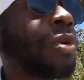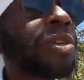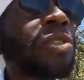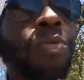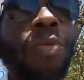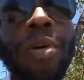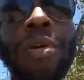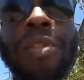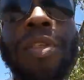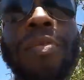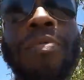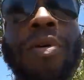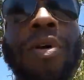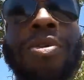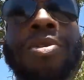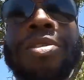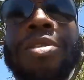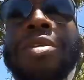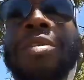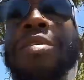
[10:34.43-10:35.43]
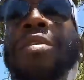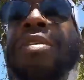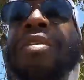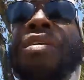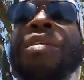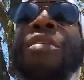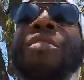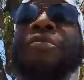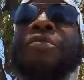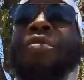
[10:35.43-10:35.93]
trustworthy person
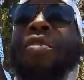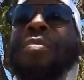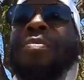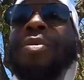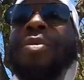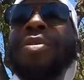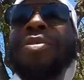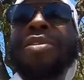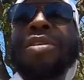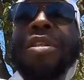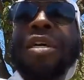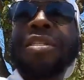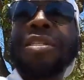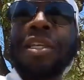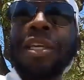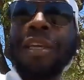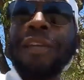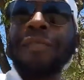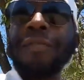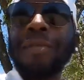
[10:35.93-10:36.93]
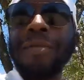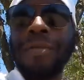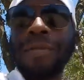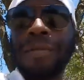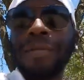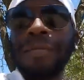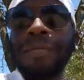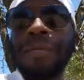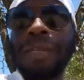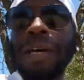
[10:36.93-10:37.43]
for a person that's evil?
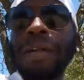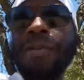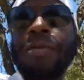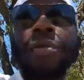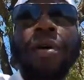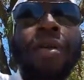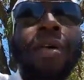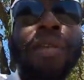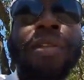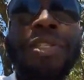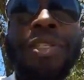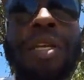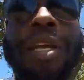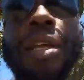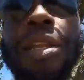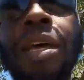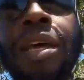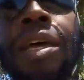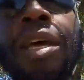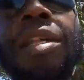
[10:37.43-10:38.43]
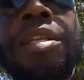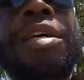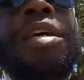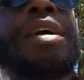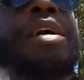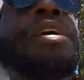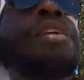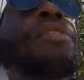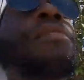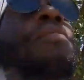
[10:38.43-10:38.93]
I don't quite understand that. And
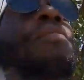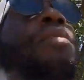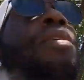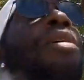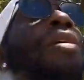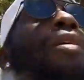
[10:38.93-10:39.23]
then